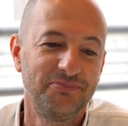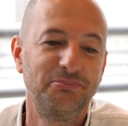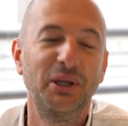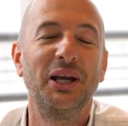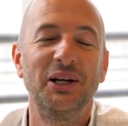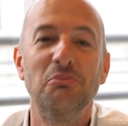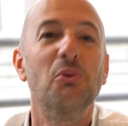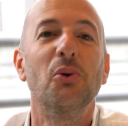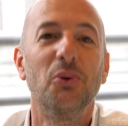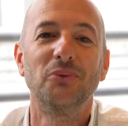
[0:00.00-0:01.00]
being a
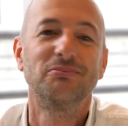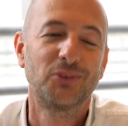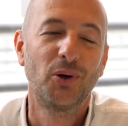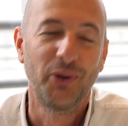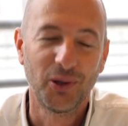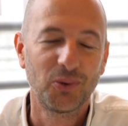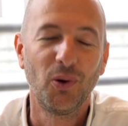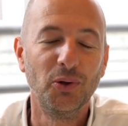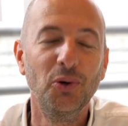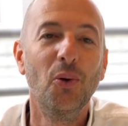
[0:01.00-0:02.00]
more
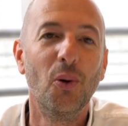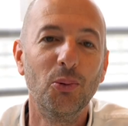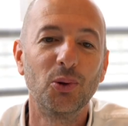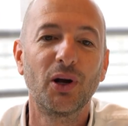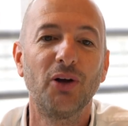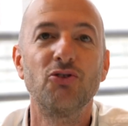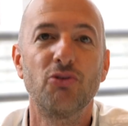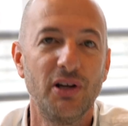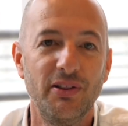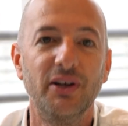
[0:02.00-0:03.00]
quote-unquote normal
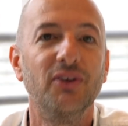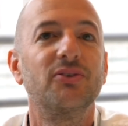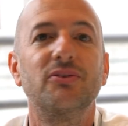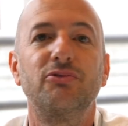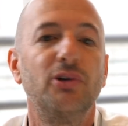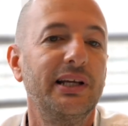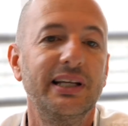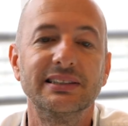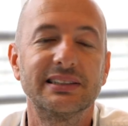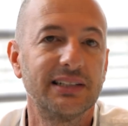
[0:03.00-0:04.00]
country that is fully
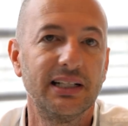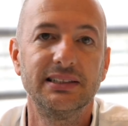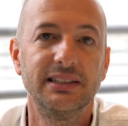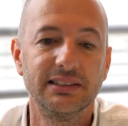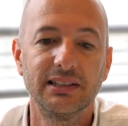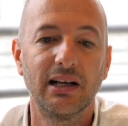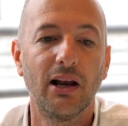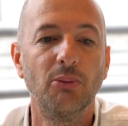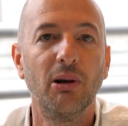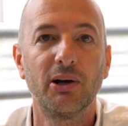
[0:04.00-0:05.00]
inserted into the
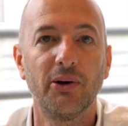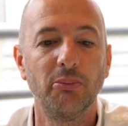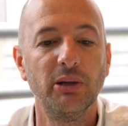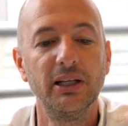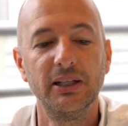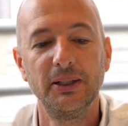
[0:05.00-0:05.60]
global economy.